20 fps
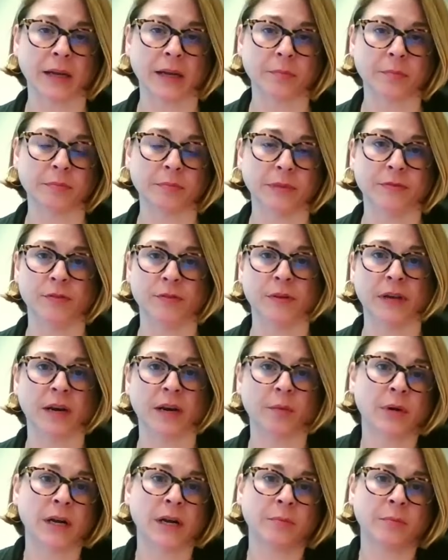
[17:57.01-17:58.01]
up if you've
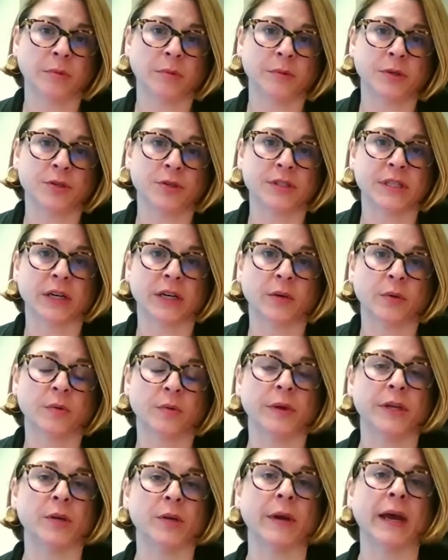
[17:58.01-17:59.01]
got a problem you're stuck with
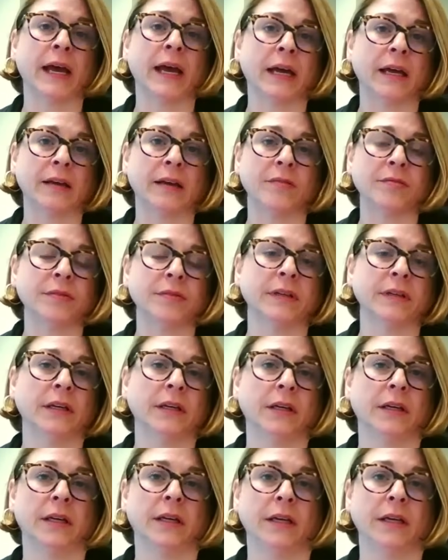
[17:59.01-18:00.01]
what you have
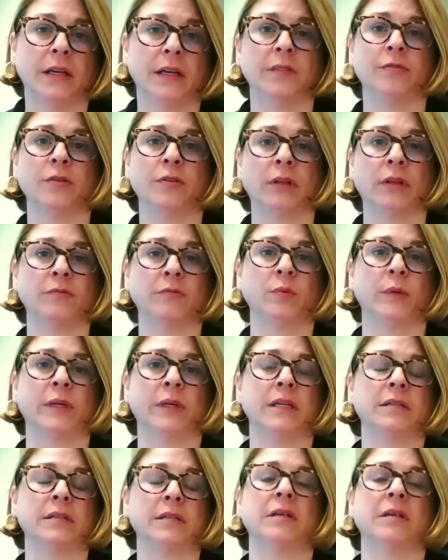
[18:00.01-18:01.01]
and if your loved one
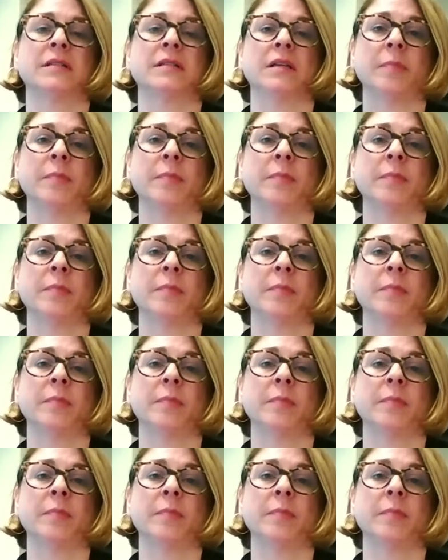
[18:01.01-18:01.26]
has lost